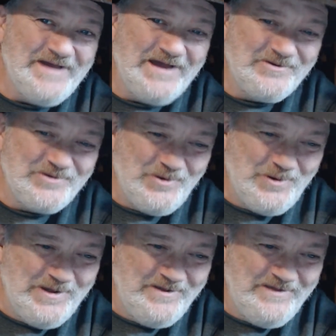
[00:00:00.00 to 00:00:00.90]
I don't know
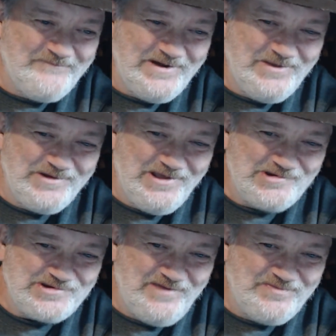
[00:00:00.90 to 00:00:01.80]
if anyone
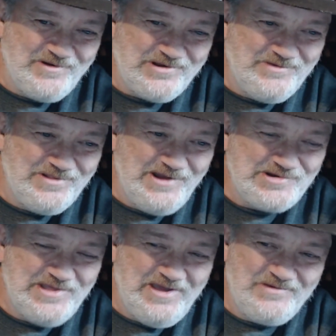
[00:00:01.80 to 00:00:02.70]
else out there can relate to that.